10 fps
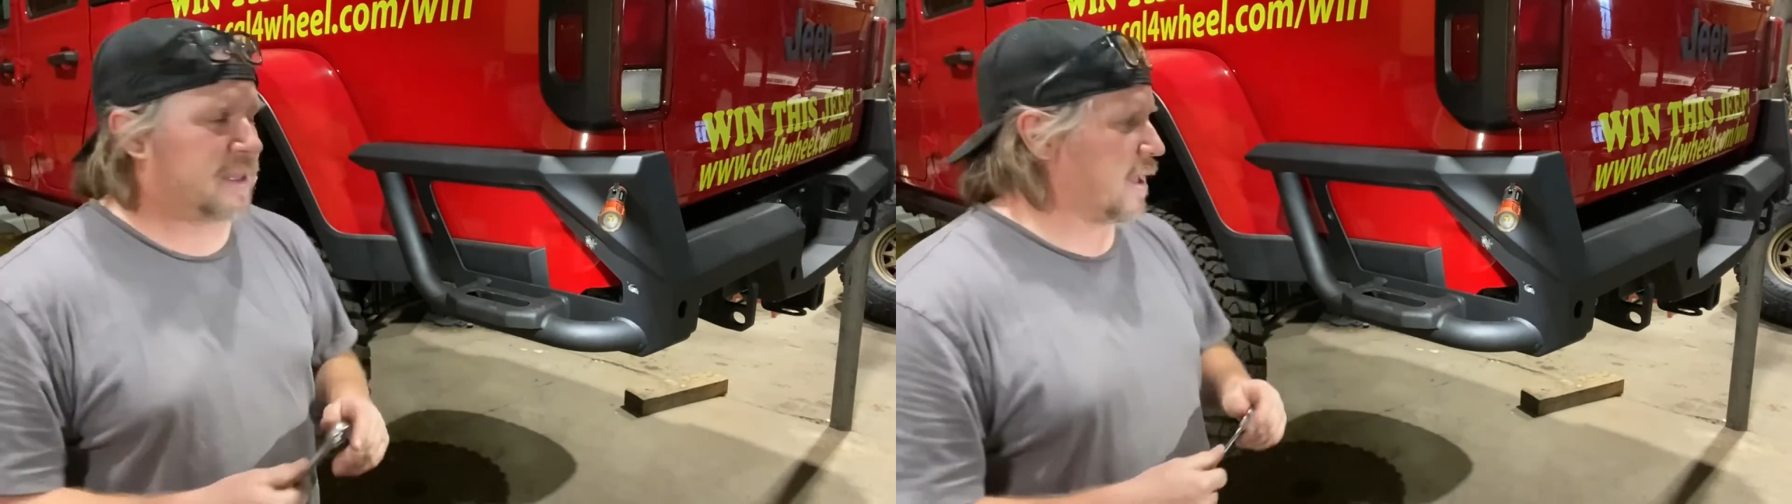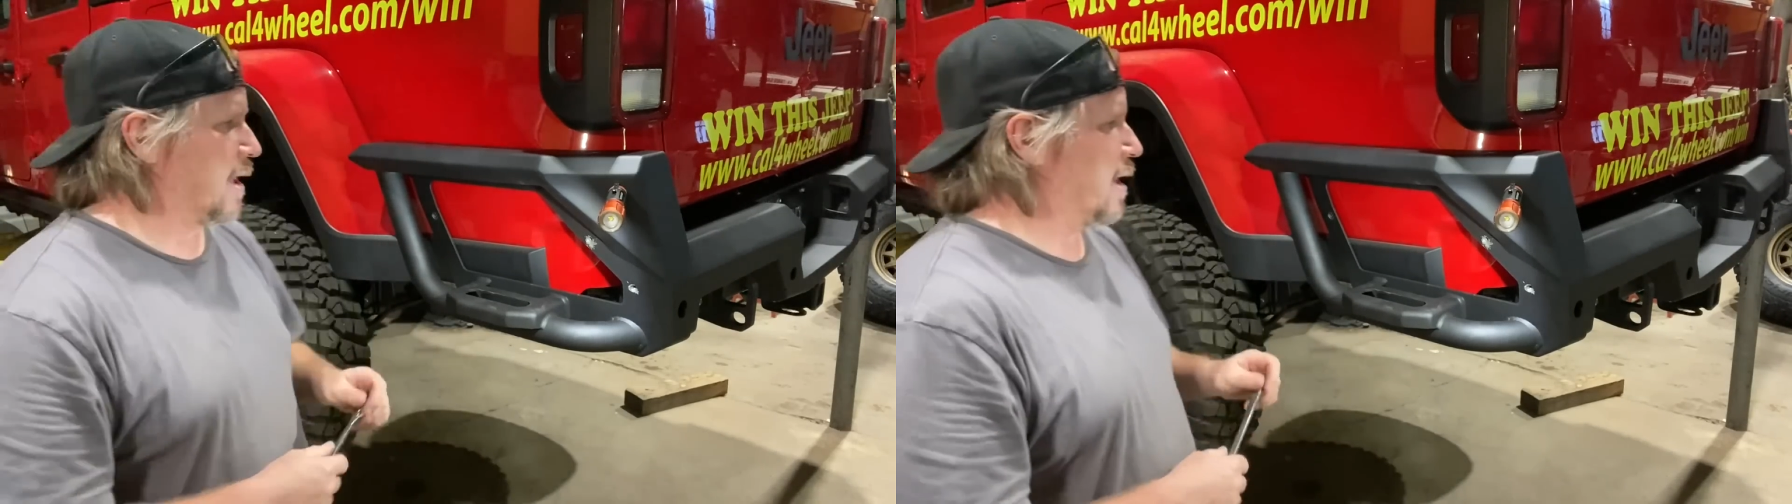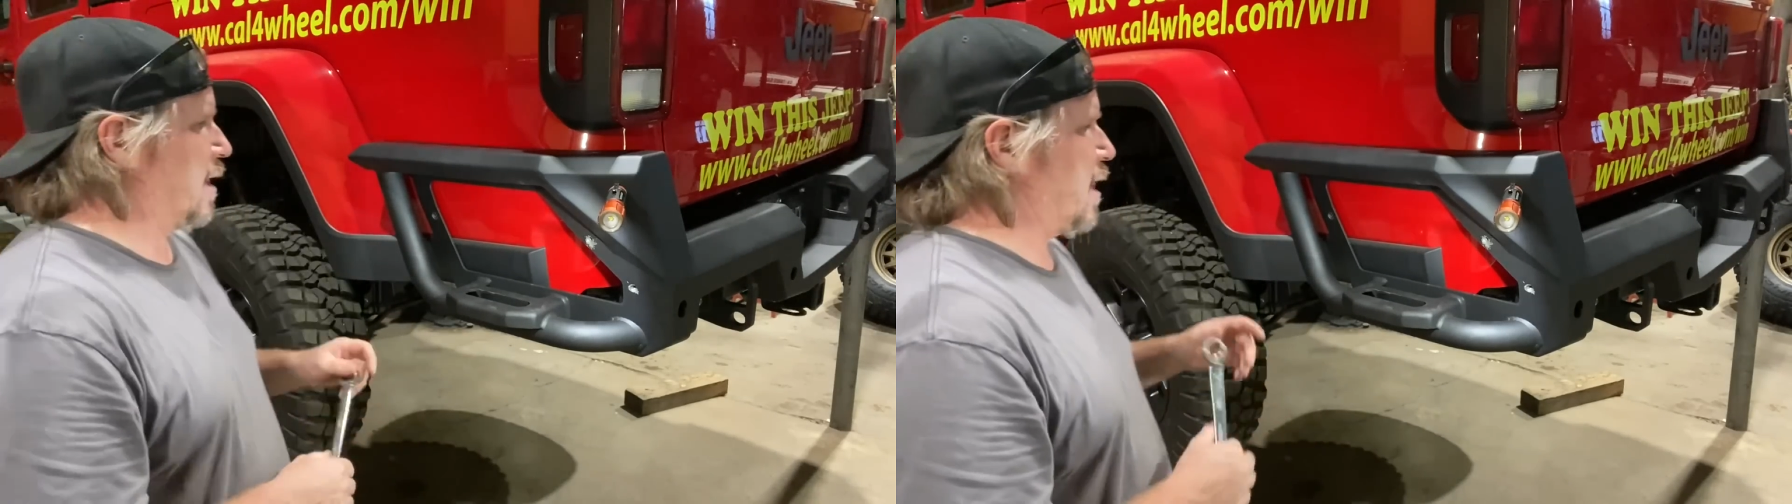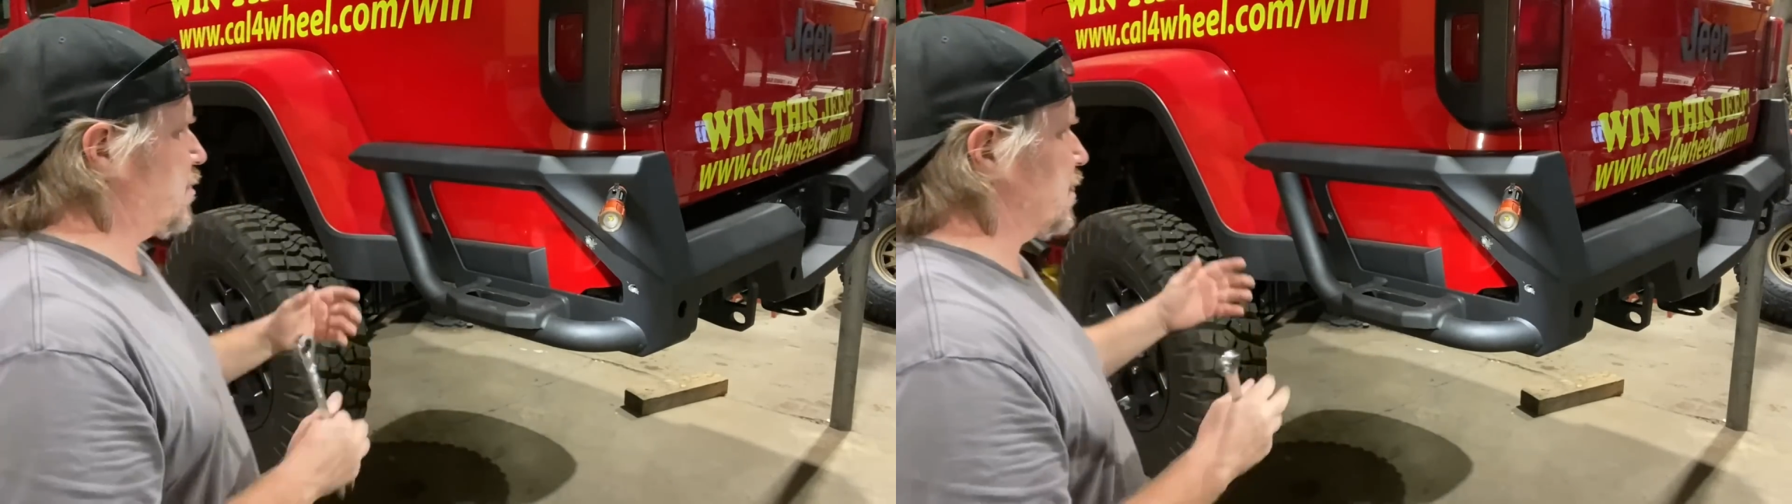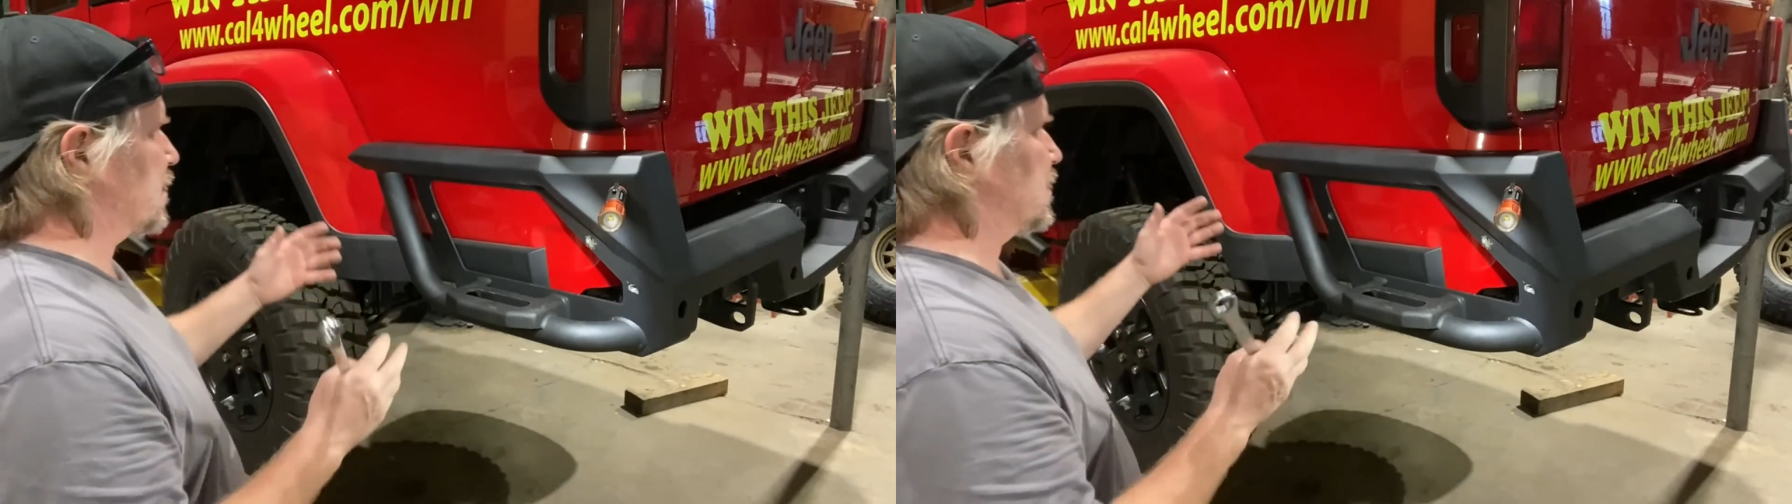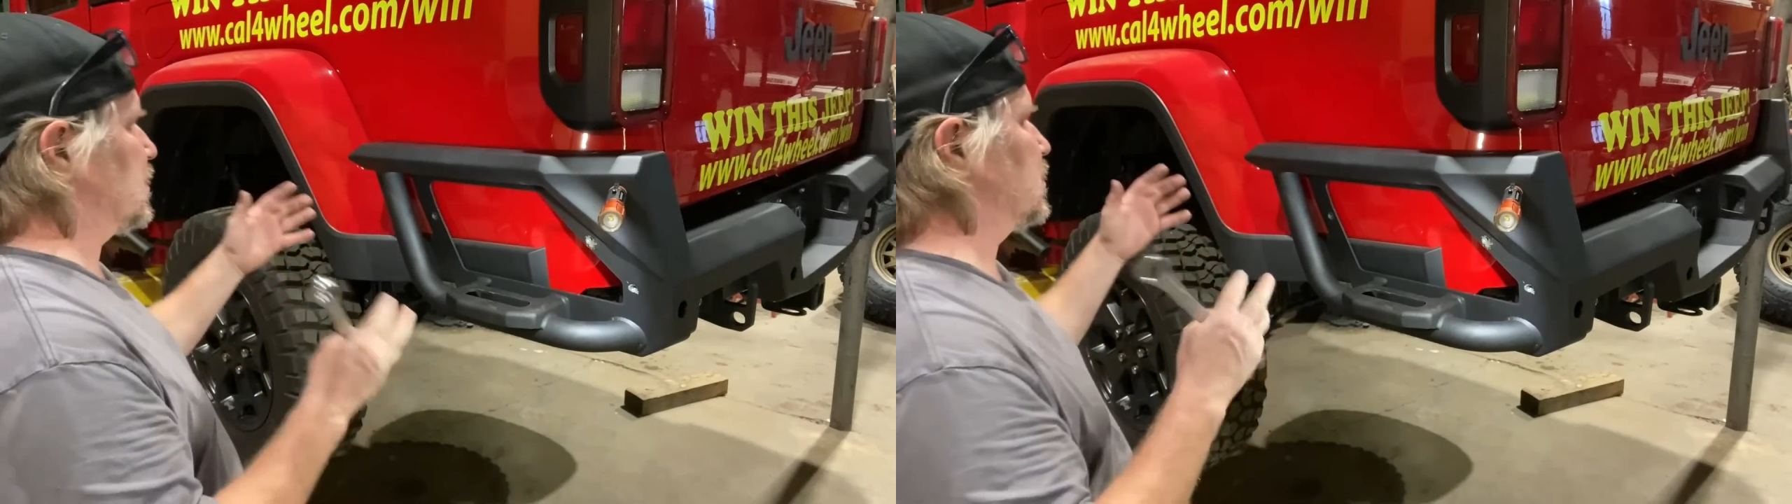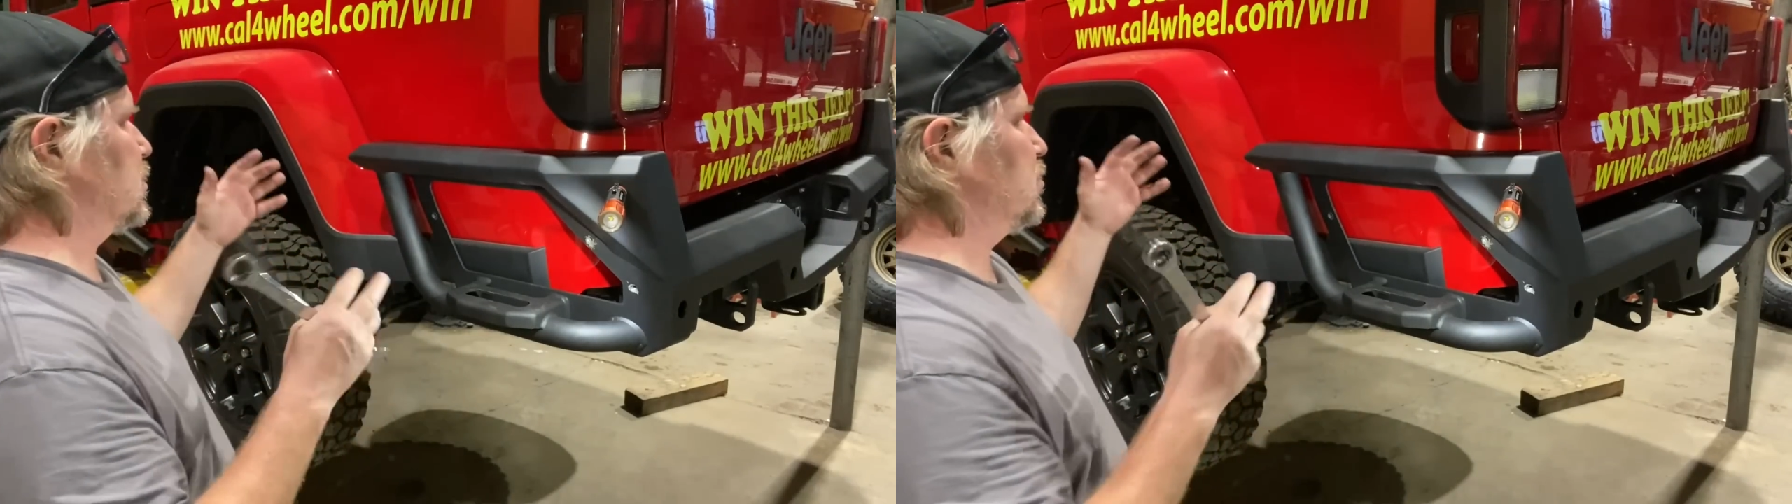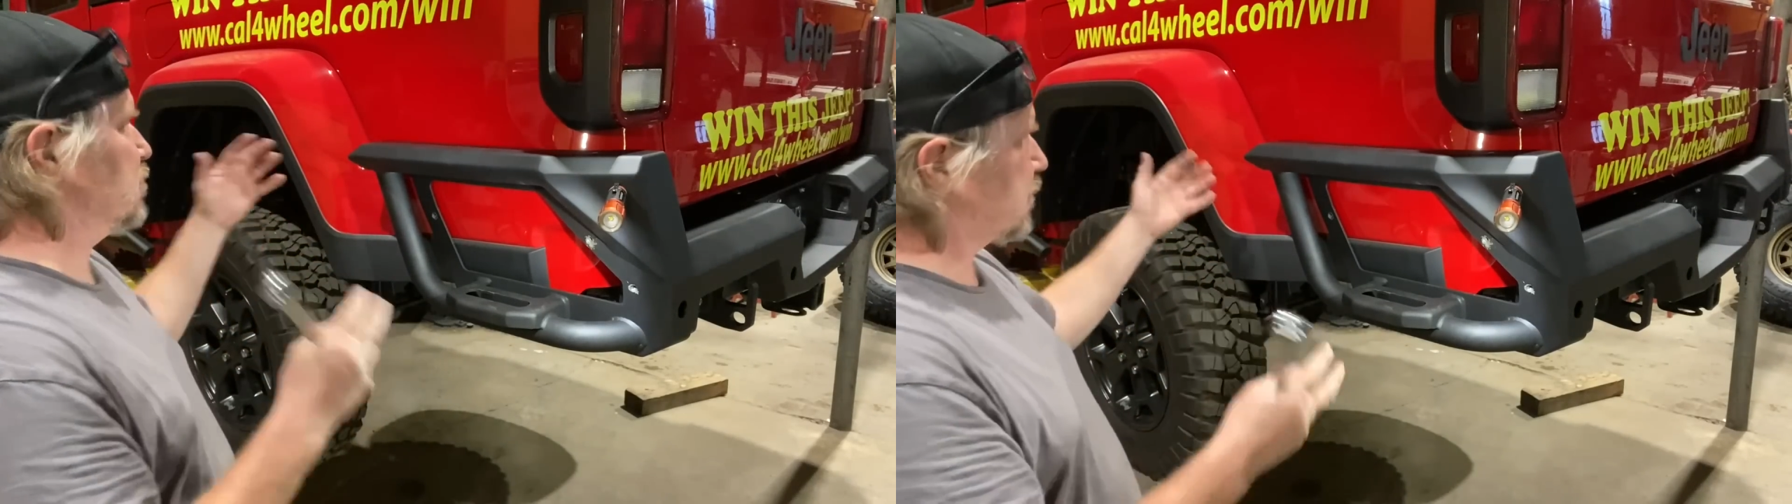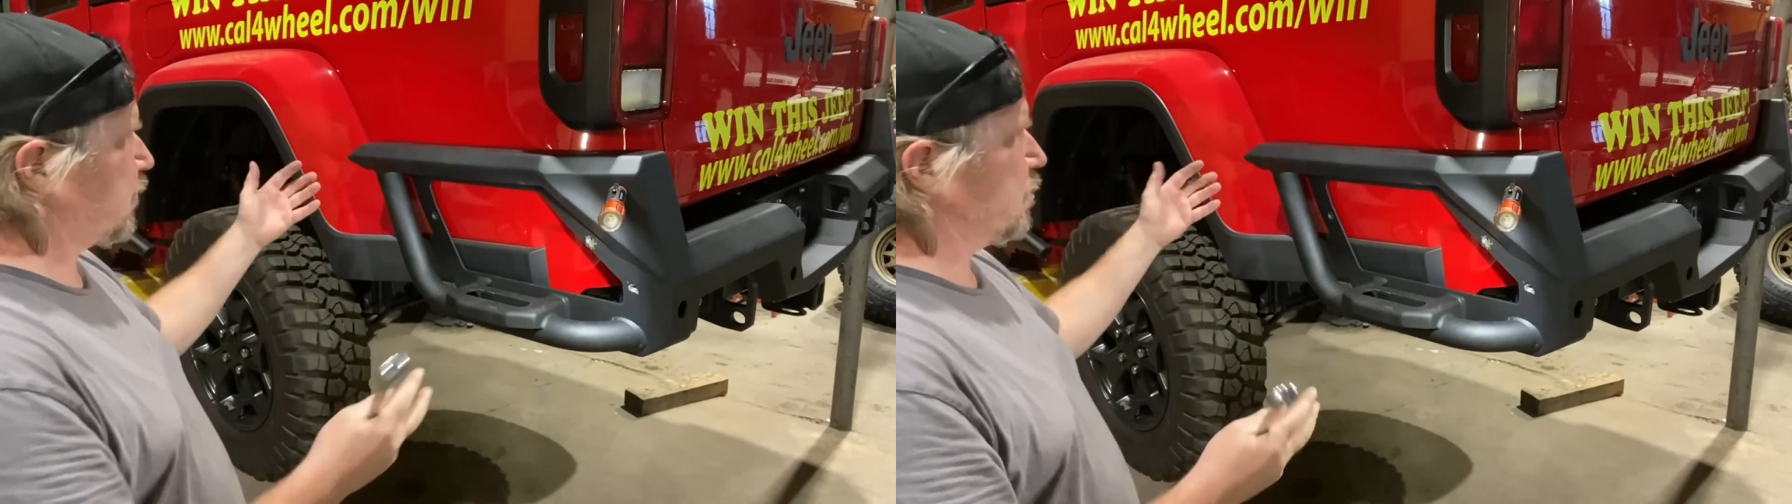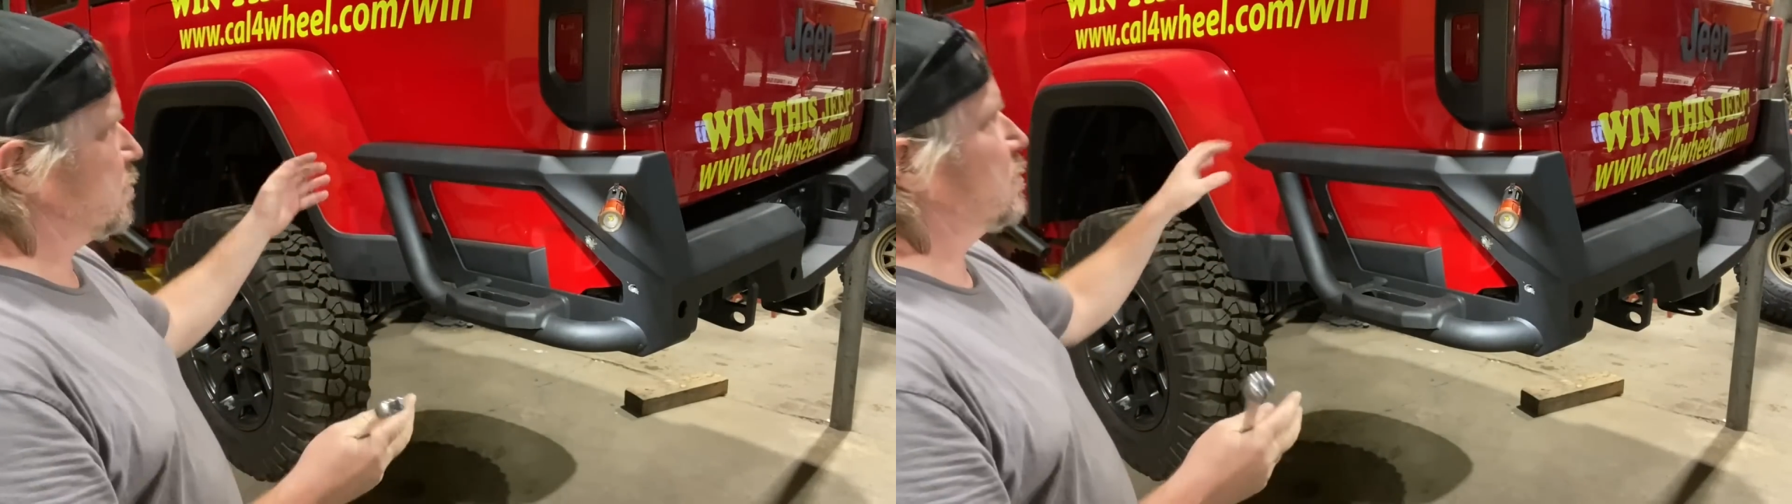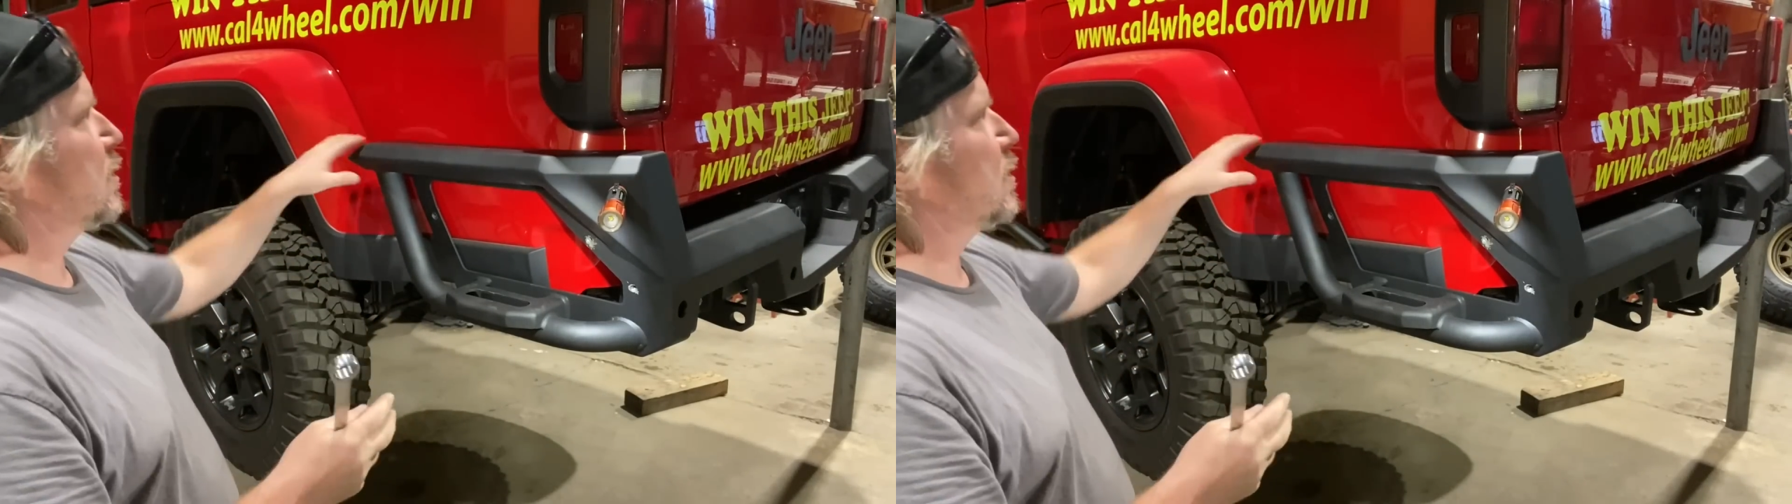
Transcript: I think this is useful.